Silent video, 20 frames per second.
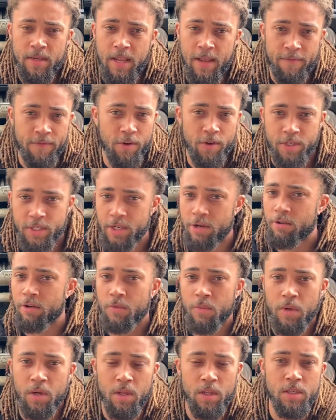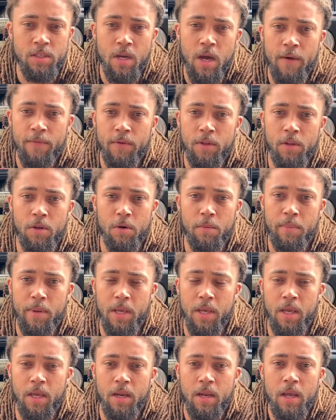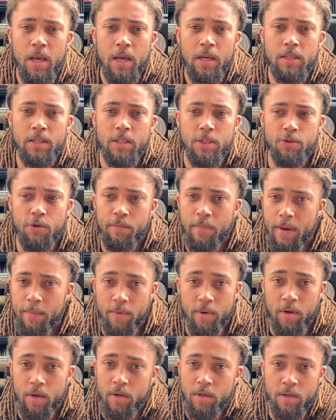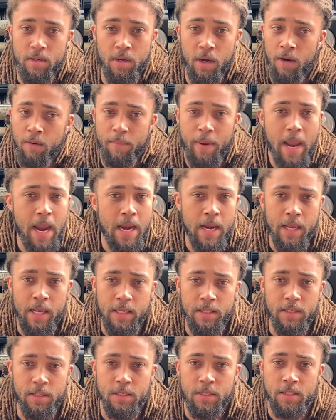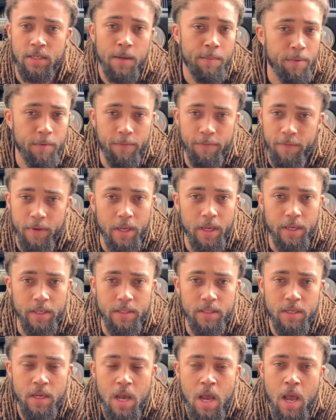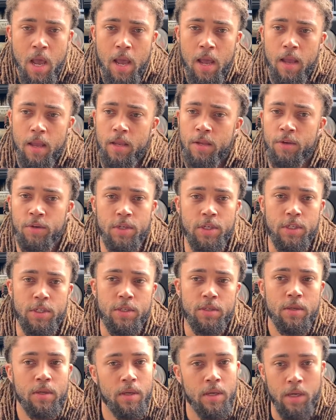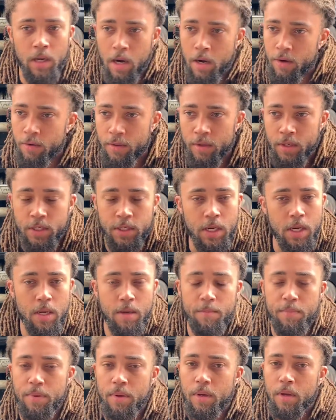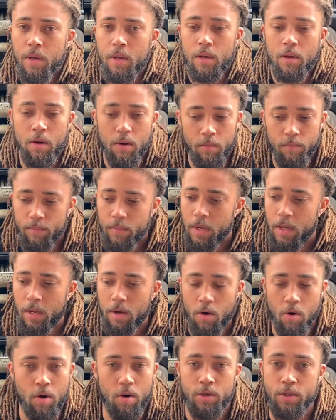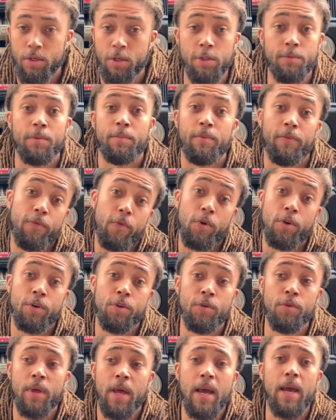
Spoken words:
if your steering wheel is off a little bit, just remember, don't panic. It's a simple fix. You just get under the Jeep, before you do